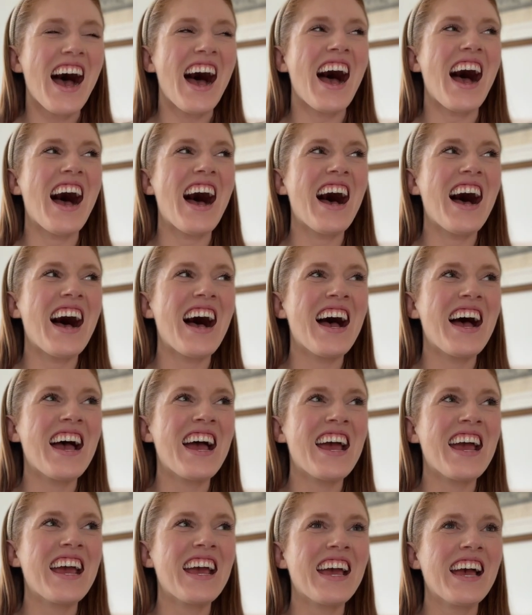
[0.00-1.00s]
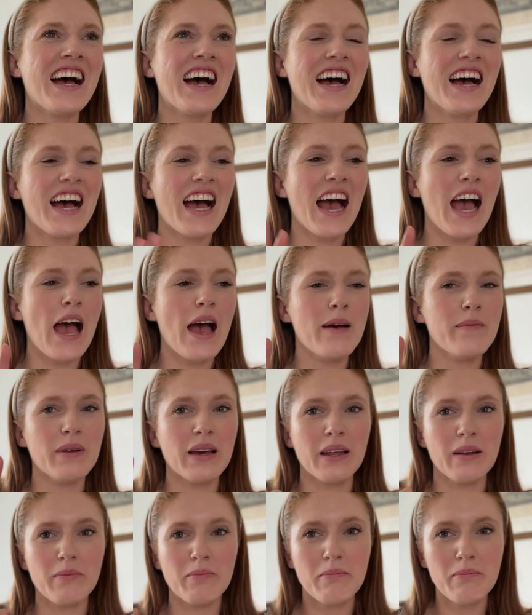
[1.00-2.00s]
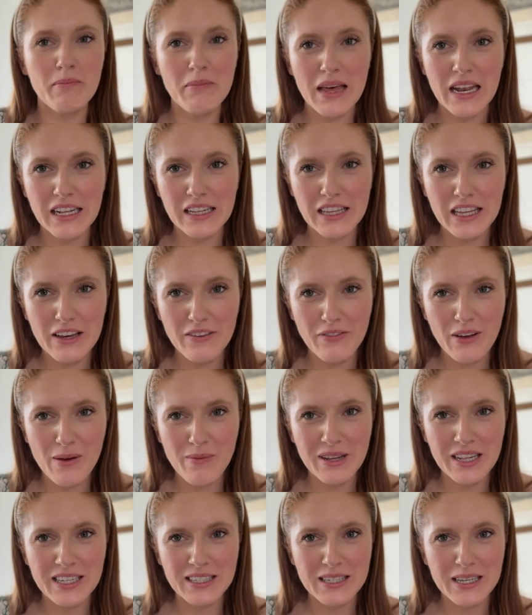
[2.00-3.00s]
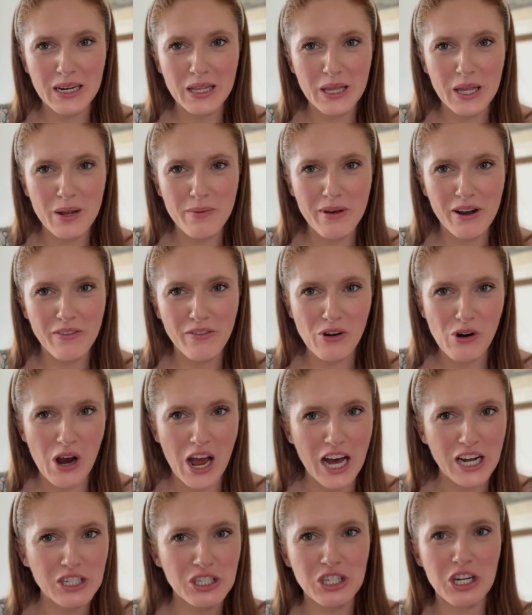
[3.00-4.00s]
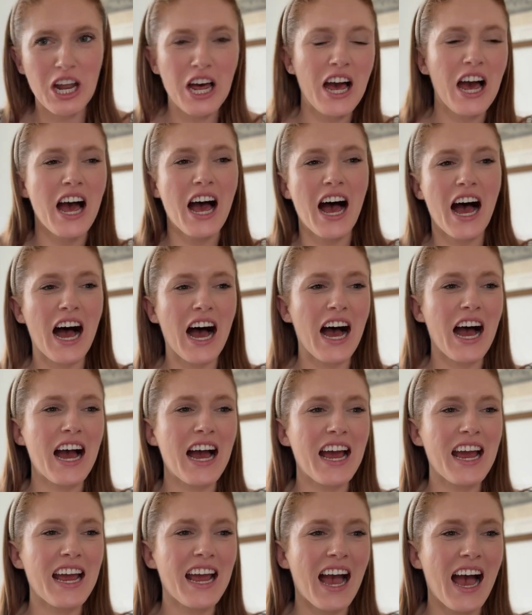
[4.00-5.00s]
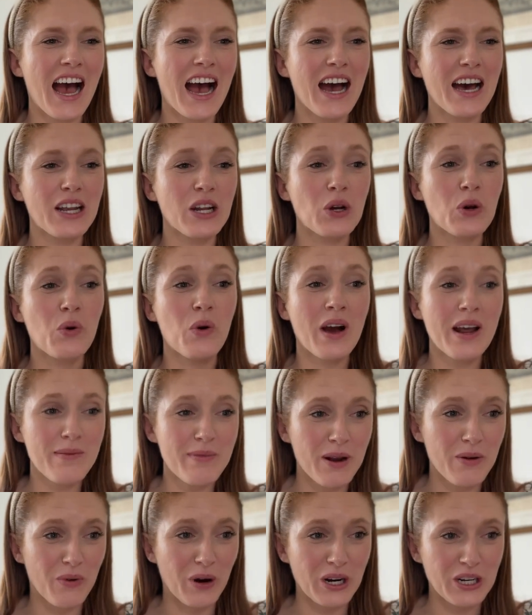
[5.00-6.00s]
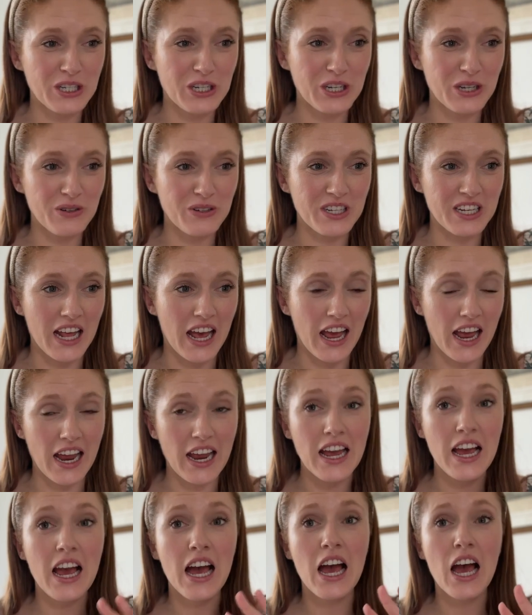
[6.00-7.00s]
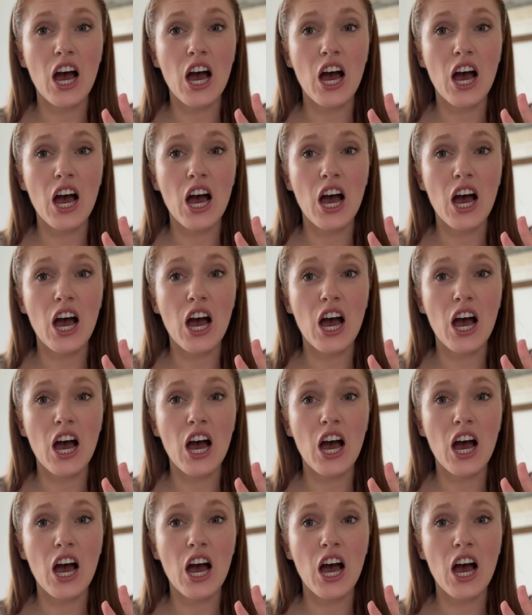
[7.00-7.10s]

I am admittedly filming this in a little bit of a rush. I had quite a bit of work to do today.